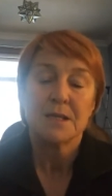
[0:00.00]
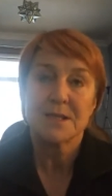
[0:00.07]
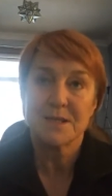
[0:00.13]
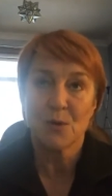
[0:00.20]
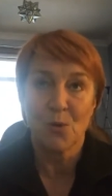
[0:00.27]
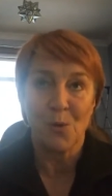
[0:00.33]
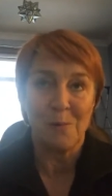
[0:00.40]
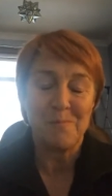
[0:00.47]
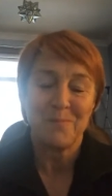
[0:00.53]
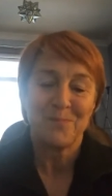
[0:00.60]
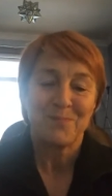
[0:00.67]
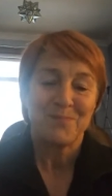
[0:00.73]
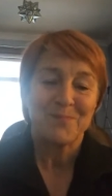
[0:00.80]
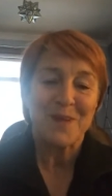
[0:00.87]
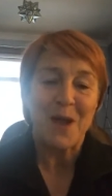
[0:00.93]
So
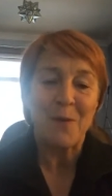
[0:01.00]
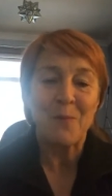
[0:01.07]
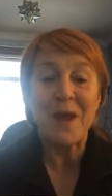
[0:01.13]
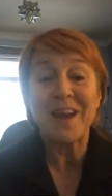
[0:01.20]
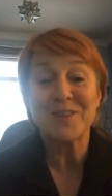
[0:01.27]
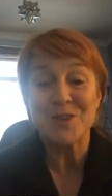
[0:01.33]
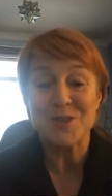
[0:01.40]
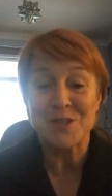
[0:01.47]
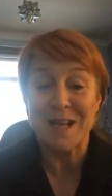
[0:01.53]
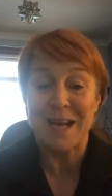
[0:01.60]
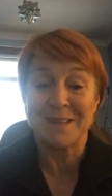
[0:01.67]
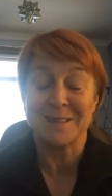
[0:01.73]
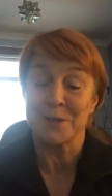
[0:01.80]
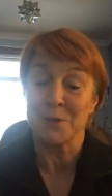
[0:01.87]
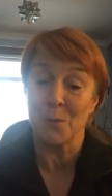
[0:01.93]
we
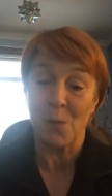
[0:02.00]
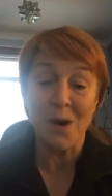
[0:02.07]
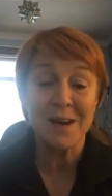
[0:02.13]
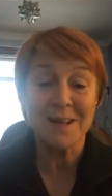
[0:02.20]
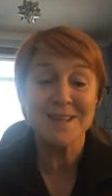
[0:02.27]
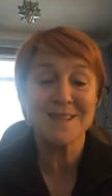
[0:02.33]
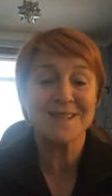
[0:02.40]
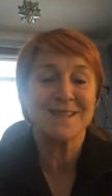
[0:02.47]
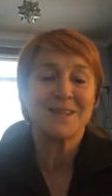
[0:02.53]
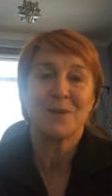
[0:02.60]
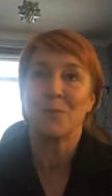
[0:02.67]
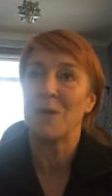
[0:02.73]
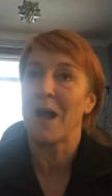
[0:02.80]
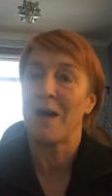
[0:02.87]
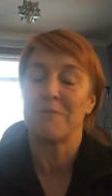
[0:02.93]
understand that it works.
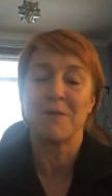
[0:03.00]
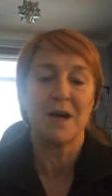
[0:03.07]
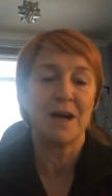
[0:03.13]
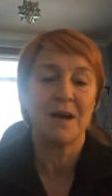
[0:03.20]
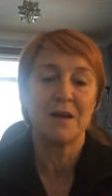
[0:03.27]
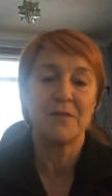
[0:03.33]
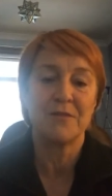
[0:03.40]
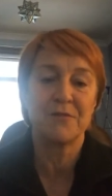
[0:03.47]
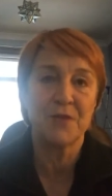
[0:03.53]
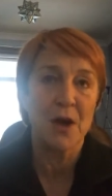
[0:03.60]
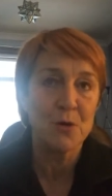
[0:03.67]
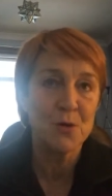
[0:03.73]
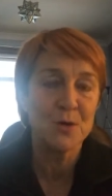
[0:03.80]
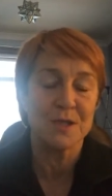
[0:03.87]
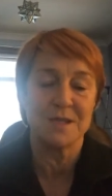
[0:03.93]
We have
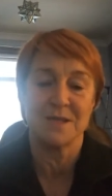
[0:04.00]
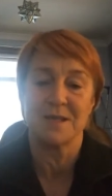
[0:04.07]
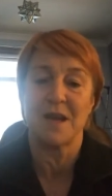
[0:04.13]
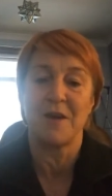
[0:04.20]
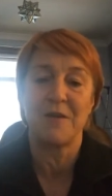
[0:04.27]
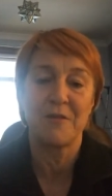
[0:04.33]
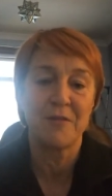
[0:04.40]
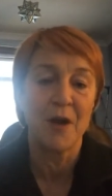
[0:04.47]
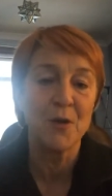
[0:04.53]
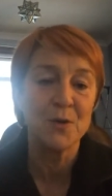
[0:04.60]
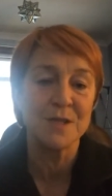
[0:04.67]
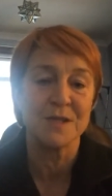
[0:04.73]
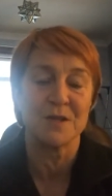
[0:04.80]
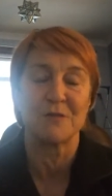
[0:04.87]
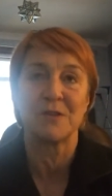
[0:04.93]
thousands and
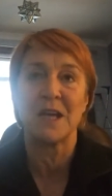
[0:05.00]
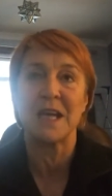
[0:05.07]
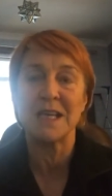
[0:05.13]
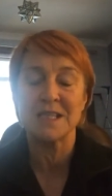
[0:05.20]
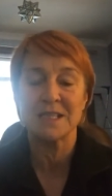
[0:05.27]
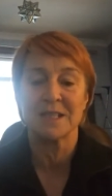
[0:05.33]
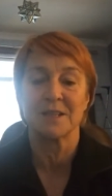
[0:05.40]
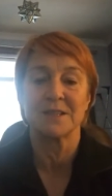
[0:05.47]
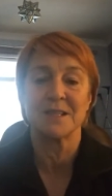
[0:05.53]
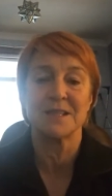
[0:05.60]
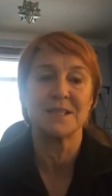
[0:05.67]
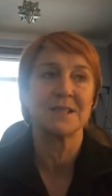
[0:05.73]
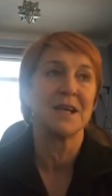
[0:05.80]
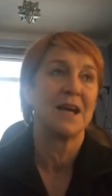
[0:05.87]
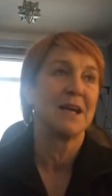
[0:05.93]
thousands of case
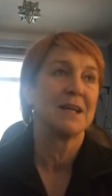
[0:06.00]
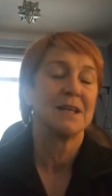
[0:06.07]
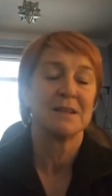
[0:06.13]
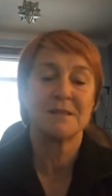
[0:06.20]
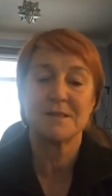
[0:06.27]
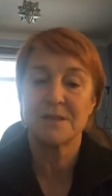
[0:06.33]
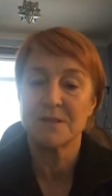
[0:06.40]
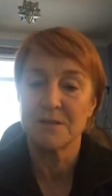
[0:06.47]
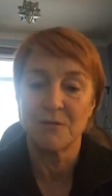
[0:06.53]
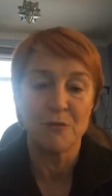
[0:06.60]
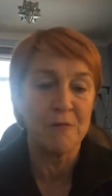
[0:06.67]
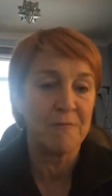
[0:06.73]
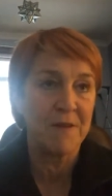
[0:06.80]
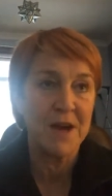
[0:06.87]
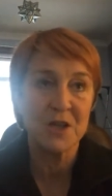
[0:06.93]
studies
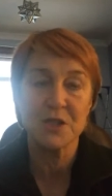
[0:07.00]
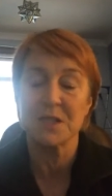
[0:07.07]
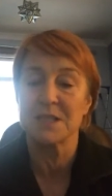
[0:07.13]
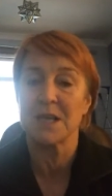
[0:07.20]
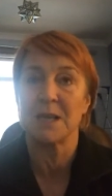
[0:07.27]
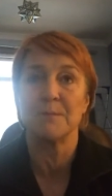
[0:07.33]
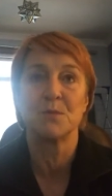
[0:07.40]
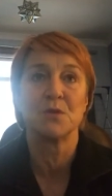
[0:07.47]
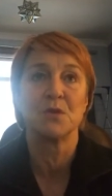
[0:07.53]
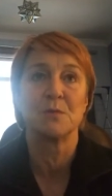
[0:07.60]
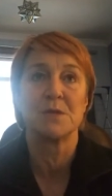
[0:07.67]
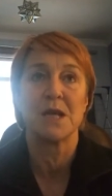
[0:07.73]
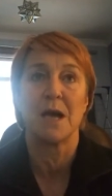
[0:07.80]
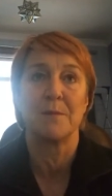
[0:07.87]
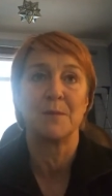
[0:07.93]
reversing type 2
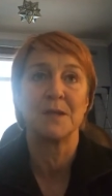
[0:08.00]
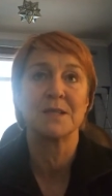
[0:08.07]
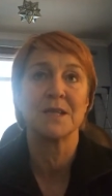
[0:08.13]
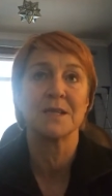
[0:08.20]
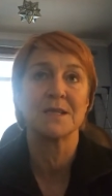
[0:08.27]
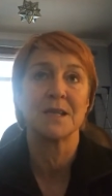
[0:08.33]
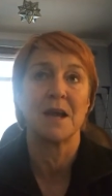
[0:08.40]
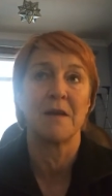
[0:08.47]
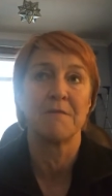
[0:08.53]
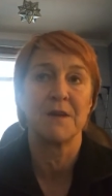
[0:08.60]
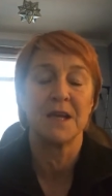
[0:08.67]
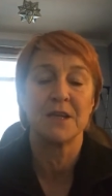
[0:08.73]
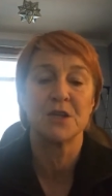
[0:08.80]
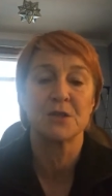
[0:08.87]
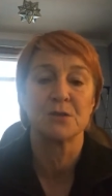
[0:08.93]
diabetes in a
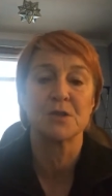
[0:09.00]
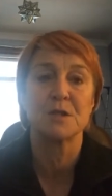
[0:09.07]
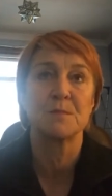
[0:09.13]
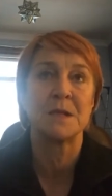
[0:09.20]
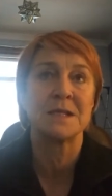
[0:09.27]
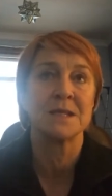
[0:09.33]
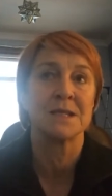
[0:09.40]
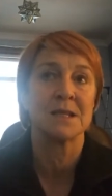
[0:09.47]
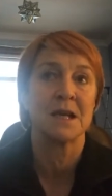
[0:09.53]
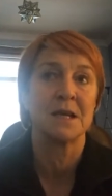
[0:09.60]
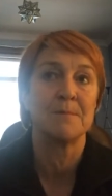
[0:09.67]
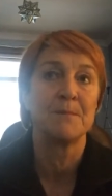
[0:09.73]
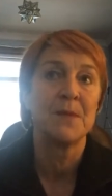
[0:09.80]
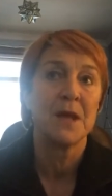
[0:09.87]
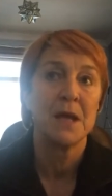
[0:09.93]
very short space of
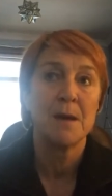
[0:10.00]
time.